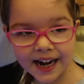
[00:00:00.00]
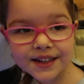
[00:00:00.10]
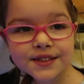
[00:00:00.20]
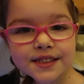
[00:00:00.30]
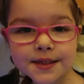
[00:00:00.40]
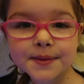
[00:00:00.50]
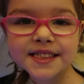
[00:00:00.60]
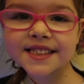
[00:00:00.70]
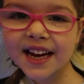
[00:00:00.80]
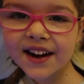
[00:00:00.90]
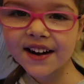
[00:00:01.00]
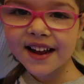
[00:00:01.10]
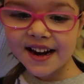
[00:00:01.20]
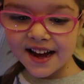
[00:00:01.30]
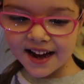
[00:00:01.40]
I used to be
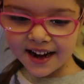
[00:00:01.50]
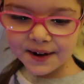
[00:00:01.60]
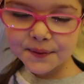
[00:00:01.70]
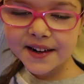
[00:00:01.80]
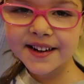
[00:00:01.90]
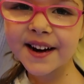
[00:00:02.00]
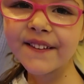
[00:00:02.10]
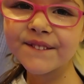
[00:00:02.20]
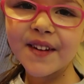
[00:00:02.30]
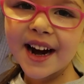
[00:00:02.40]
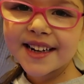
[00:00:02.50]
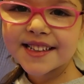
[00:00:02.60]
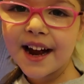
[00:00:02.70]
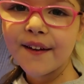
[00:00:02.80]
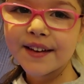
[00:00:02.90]
scared and I wouldn't come back
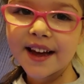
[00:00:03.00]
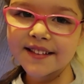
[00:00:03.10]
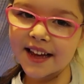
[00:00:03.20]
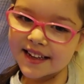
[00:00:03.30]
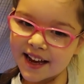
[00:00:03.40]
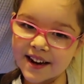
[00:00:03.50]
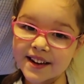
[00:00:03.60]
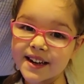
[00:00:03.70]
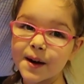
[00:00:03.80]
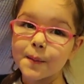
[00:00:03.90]
down like I did.